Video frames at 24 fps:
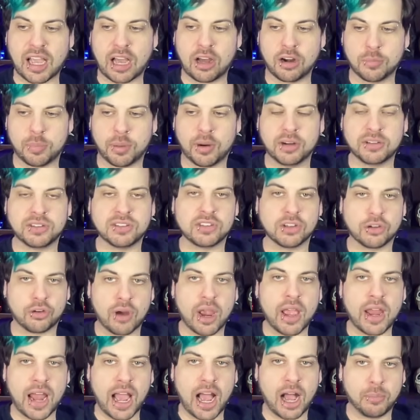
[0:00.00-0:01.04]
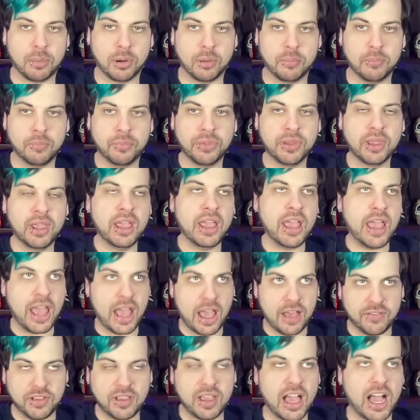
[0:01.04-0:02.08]
Counterparts is a great album,
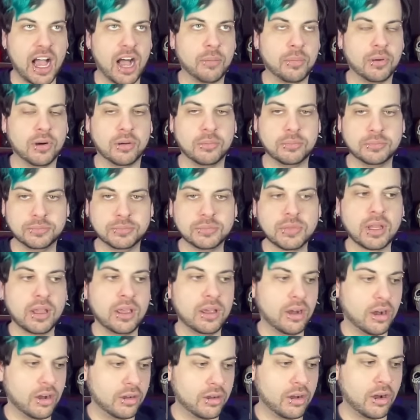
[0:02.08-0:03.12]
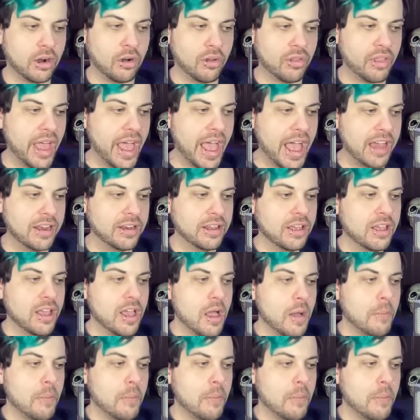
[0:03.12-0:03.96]
heavy album, all that.